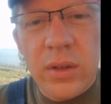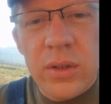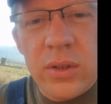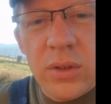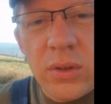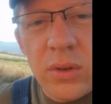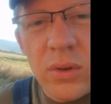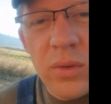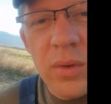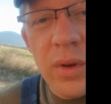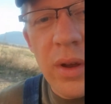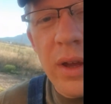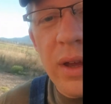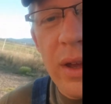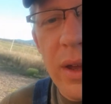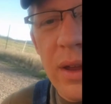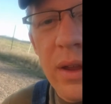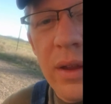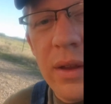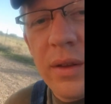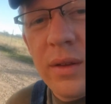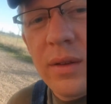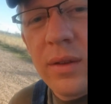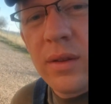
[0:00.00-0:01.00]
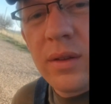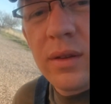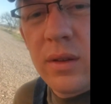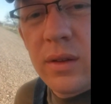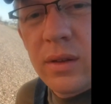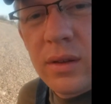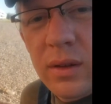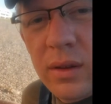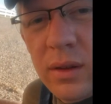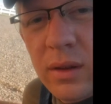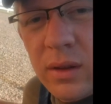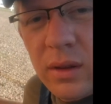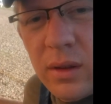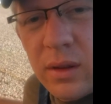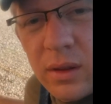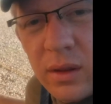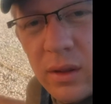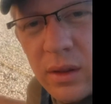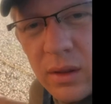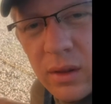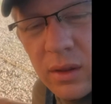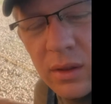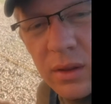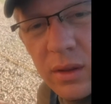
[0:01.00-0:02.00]
to
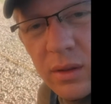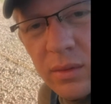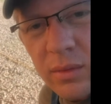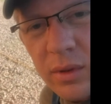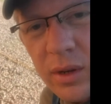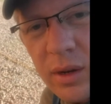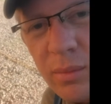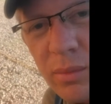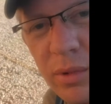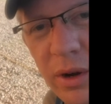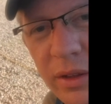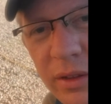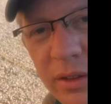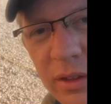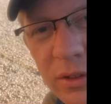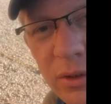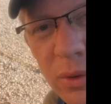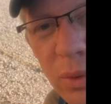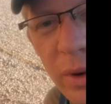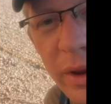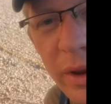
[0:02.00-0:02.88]
bring this